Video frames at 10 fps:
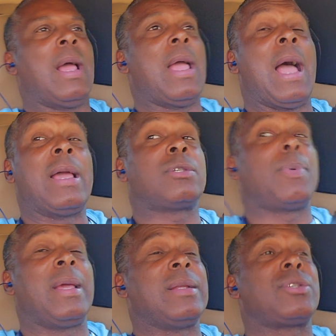I
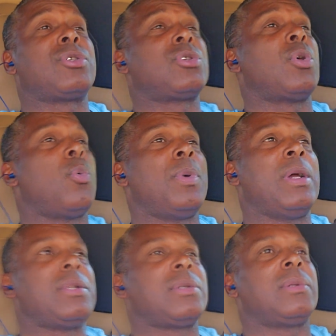explain this so
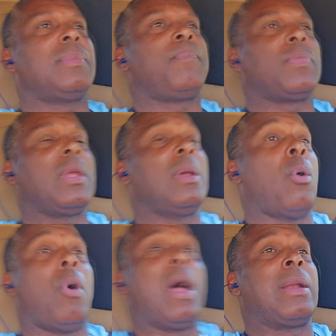much.
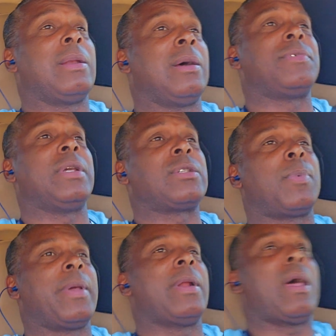Oh, I love to
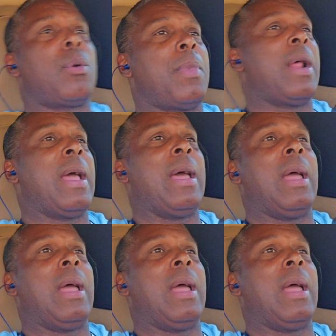explain it. I don't mind.